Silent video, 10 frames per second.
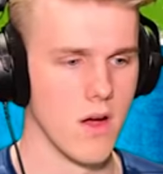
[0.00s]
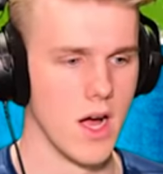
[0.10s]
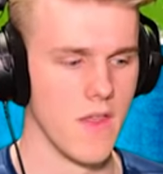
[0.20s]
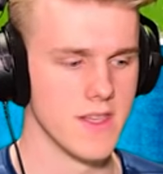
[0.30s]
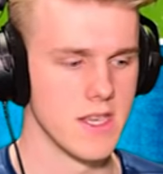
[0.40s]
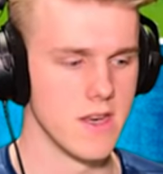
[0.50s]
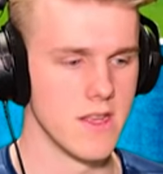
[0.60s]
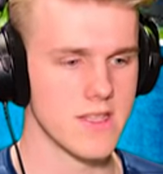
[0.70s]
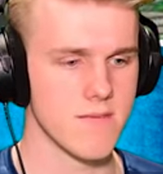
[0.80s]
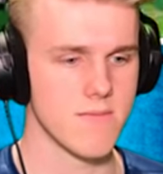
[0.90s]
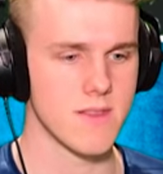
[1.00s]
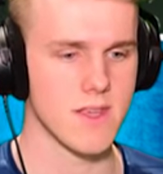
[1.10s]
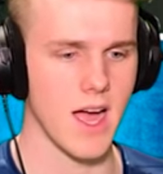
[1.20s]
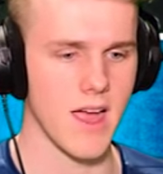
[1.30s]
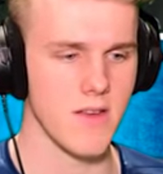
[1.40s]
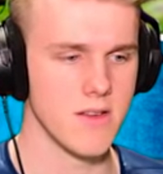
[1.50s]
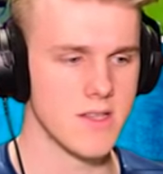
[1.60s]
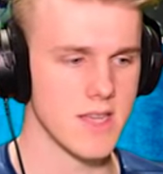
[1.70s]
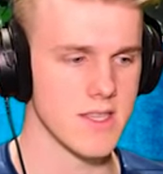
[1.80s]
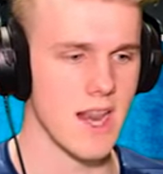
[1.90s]
Uh, there's a, there's a, oh God, guy who
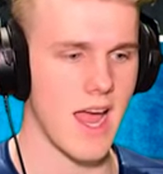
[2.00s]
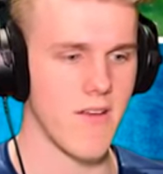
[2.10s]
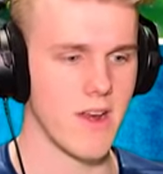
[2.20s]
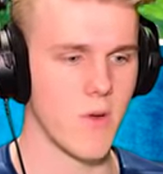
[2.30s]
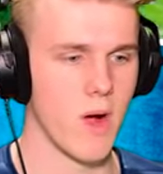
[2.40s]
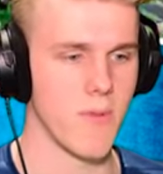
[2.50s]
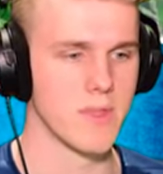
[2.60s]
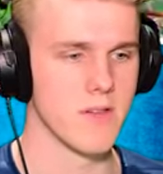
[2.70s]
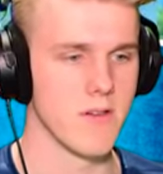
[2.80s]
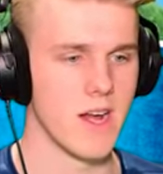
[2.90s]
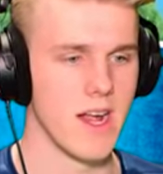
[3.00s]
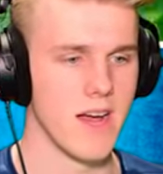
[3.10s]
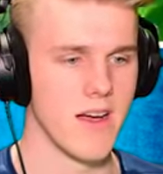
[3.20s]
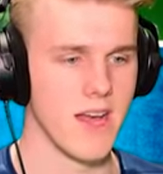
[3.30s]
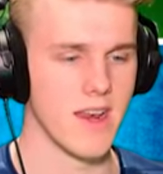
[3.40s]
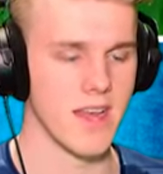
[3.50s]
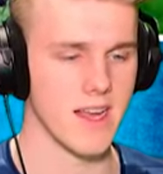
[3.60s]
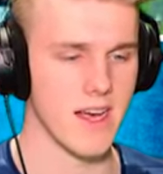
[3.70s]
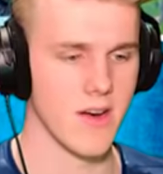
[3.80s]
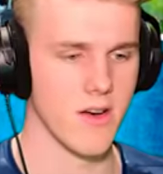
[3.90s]
guy. doesn't have any weapons on right now, and
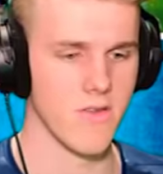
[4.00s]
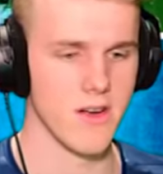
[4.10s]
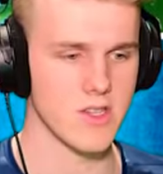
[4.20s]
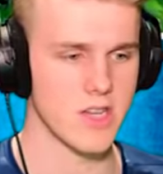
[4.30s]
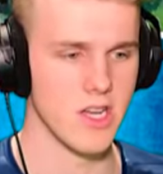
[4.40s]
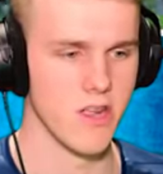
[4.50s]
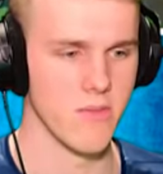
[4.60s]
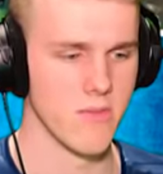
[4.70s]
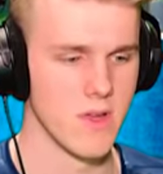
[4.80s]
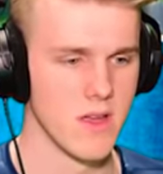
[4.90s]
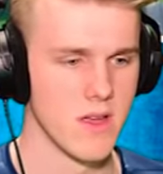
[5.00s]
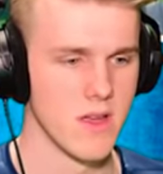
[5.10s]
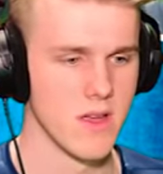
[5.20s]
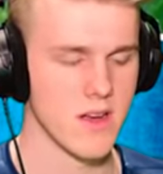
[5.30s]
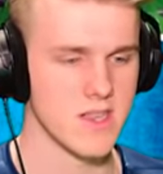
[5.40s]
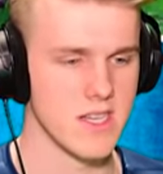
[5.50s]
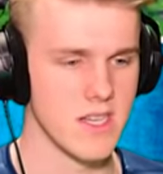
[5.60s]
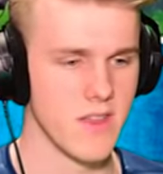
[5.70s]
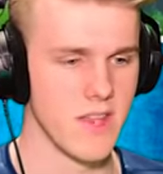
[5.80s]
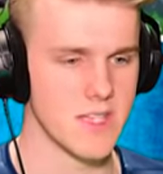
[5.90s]
like, I don't know if I should kill him. Because
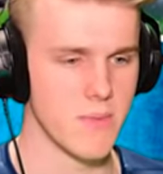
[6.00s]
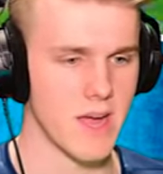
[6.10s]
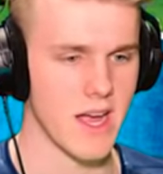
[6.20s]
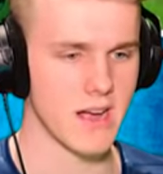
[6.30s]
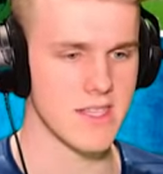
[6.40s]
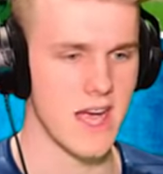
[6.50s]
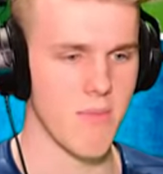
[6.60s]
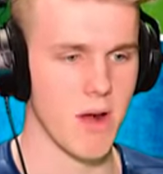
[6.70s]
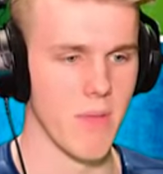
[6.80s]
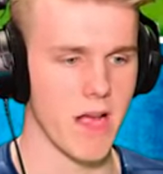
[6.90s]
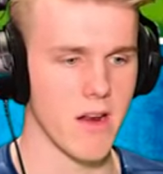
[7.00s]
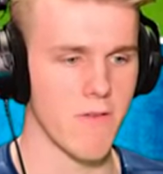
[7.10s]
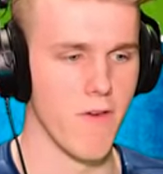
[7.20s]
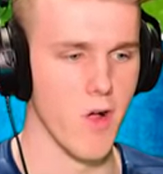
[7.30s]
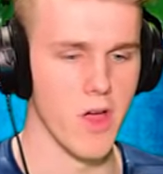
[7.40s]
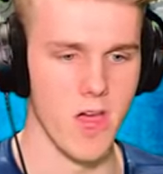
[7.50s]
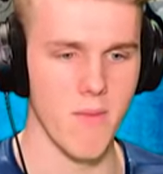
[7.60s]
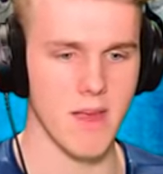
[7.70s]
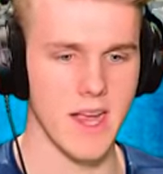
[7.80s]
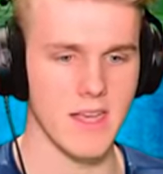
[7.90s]
he only has a pickaxe out, but I'm like gonna follow
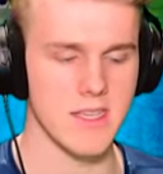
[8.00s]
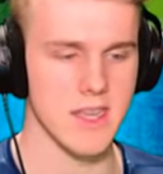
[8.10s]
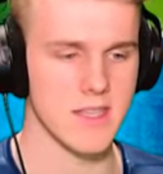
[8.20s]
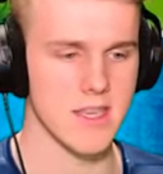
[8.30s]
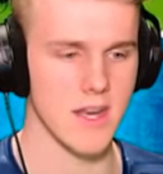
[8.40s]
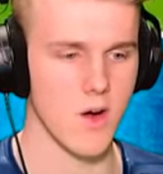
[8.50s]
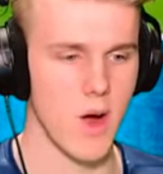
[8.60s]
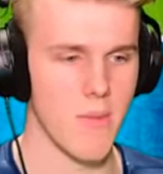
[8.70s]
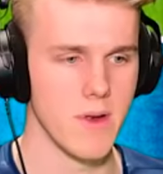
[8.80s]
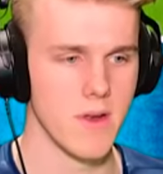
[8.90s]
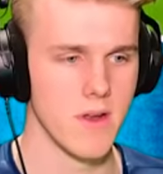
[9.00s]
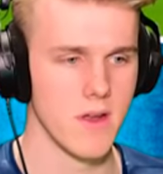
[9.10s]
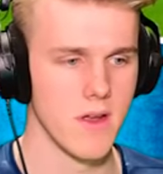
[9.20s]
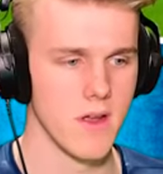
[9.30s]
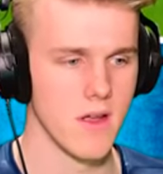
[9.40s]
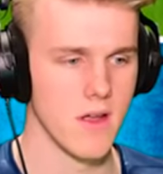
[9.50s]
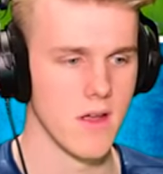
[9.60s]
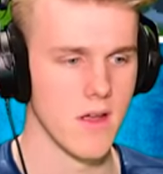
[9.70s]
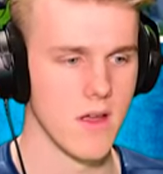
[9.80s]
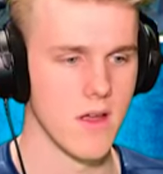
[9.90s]
him in no, case he gets like a weapon. He's not shooting.
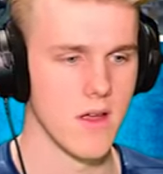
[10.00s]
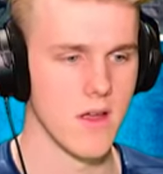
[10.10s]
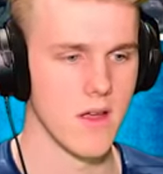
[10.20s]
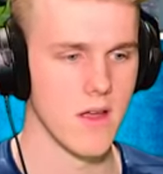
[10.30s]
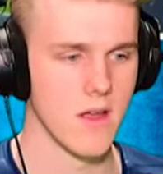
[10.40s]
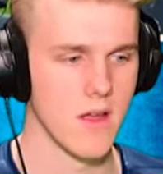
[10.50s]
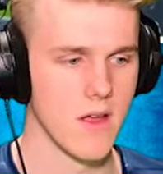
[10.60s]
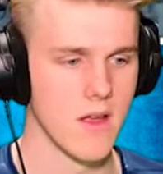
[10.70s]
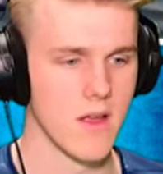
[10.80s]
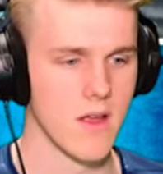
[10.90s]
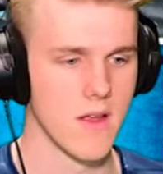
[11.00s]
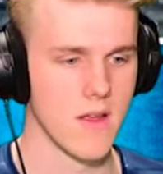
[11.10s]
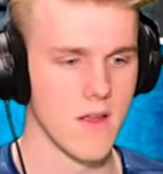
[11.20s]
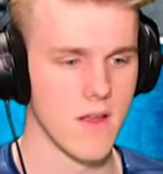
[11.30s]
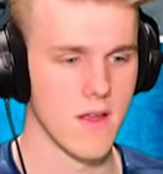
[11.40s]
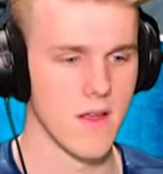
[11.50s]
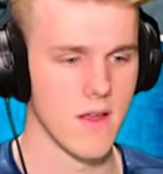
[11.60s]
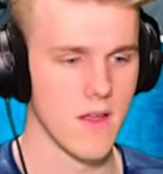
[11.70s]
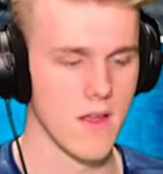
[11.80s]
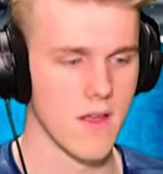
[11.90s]
If they're not shooting, don't shoot them.
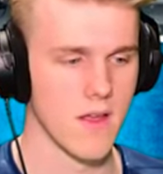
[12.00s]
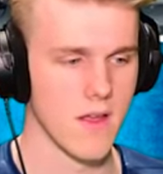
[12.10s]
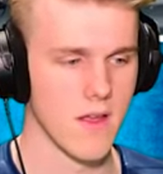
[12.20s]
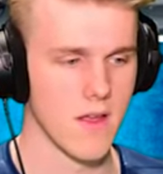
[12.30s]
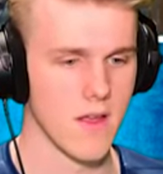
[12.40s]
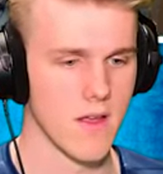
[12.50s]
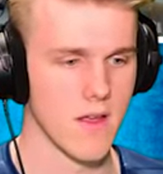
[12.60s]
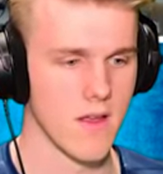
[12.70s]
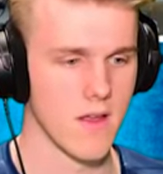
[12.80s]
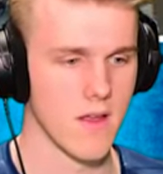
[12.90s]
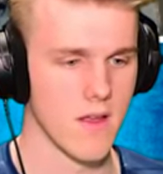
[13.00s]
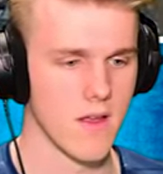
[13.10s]
I'm only shooting people who shoot.